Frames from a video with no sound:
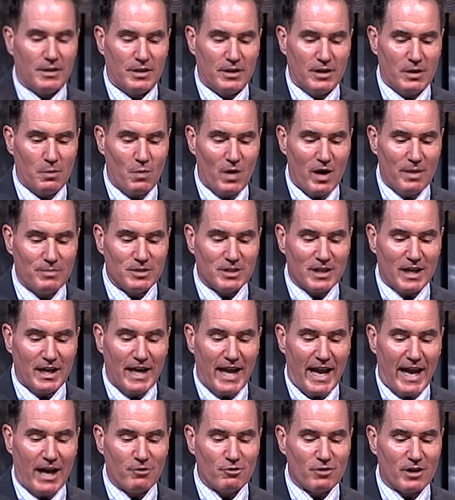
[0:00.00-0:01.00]
the website
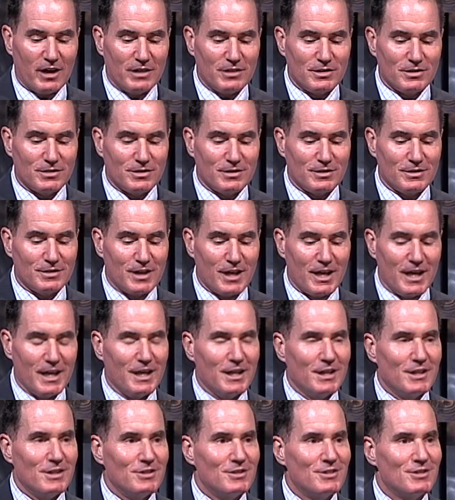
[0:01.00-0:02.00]
address
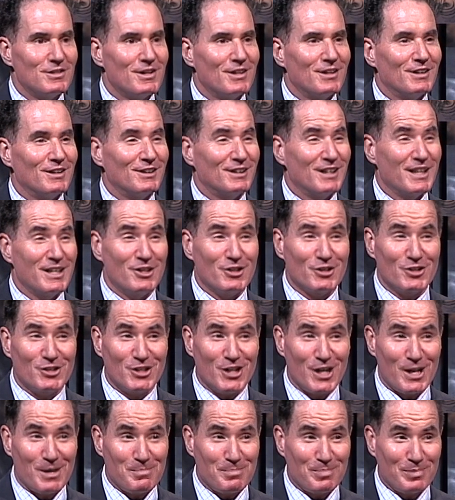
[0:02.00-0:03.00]
is
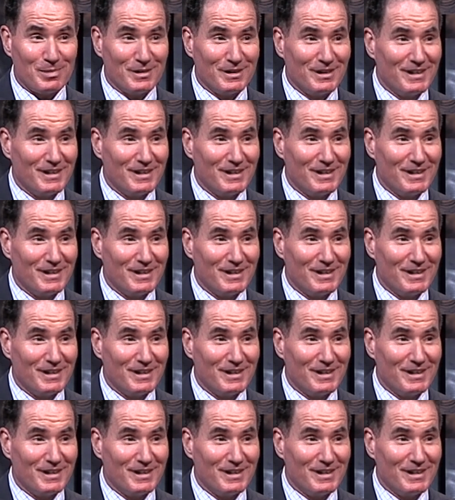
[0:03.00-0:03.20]
leadership,